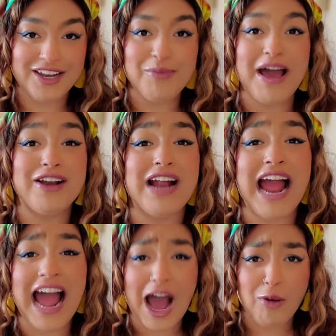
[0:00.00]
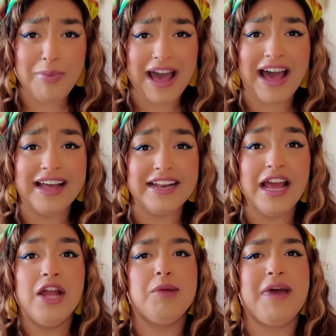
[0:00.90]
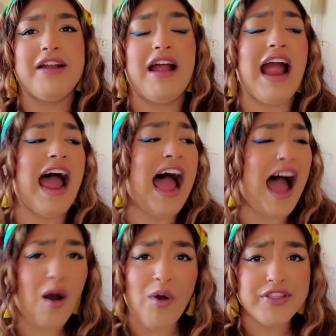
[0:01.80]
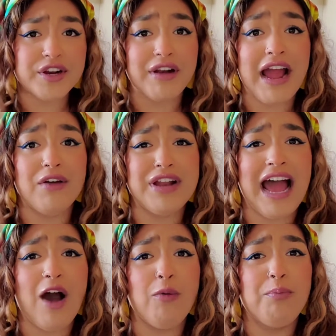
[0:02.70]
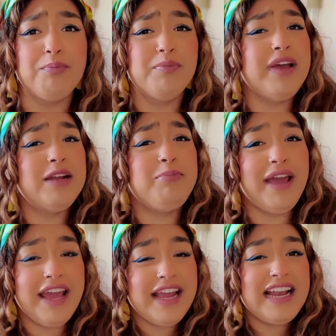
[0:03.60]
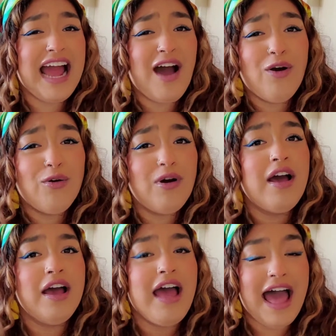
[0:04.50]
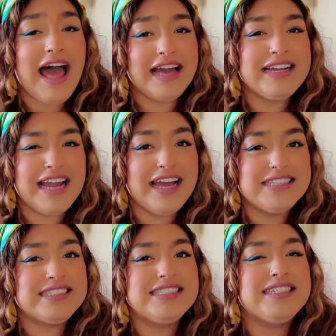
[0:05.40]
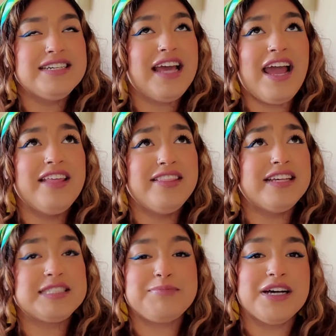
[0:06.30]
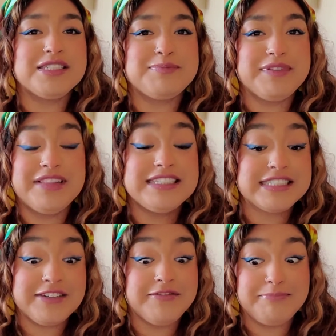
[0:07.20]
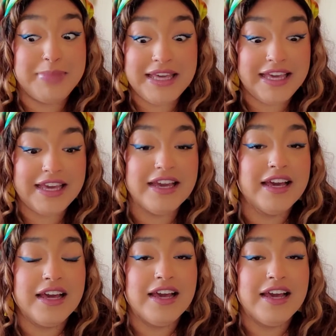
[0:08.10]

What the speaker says: No matter how bad, no matter how on the ground, how in pain, how agonizing this can be,